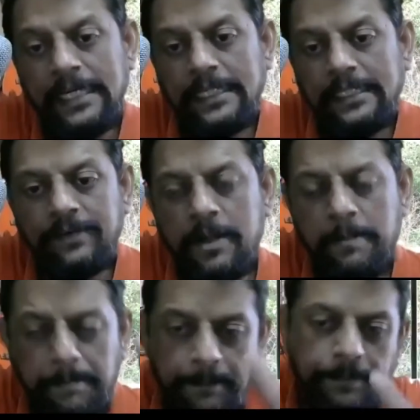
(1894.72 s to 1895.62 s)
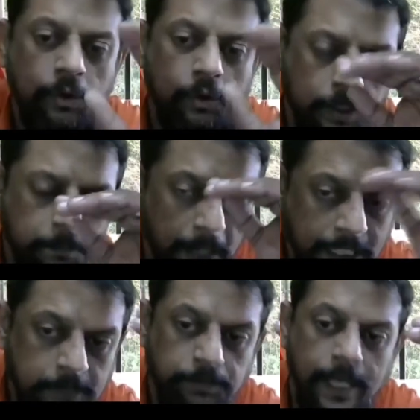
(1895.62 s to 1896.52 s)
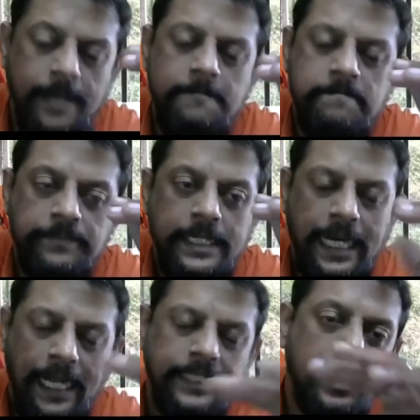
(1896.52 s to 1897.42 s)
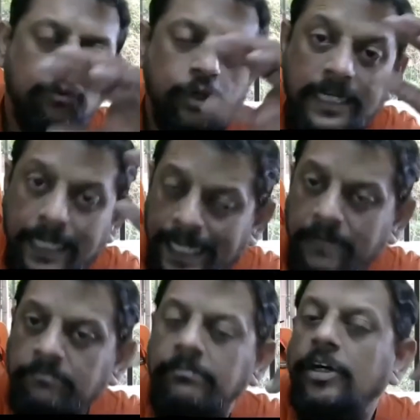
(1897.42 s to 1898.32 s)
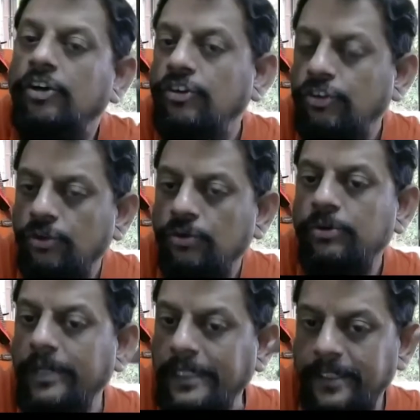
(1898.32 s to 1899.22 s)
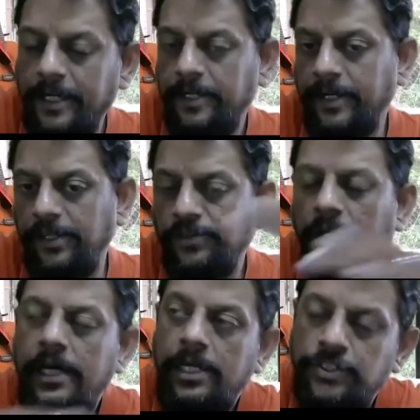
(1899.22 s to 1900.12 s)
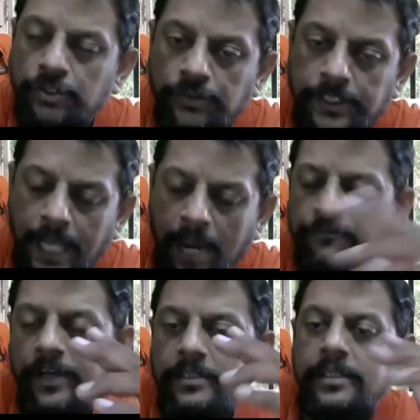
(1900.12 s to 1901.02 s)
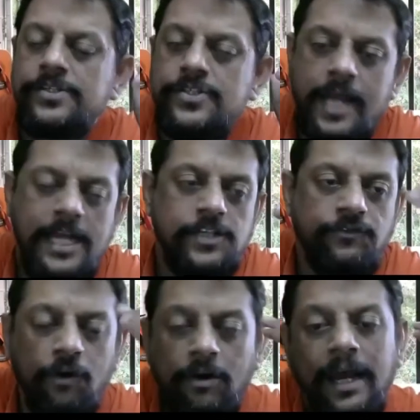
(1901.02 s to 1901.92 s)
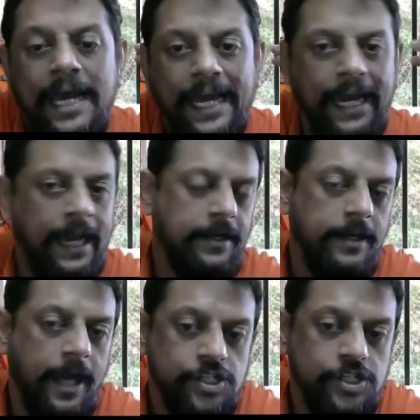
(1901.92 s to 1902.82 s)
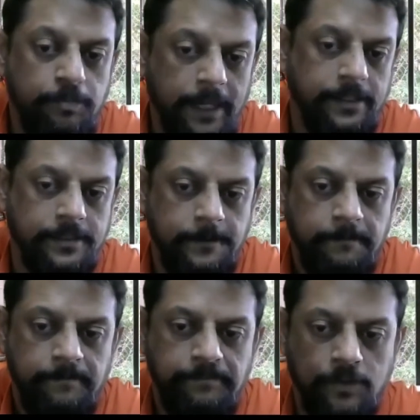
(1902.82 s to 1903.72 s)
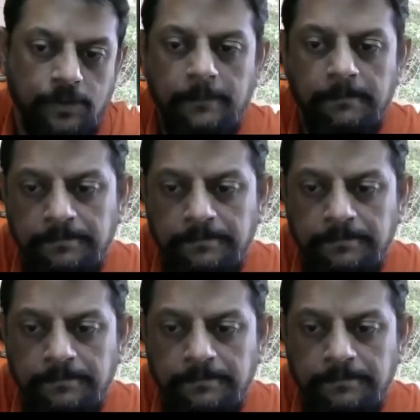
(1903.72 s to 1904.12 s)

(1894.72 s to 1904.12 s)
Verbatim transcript: They were a people who would multiply and they would claim new territories. So Japheth stands for enlargement. Okay,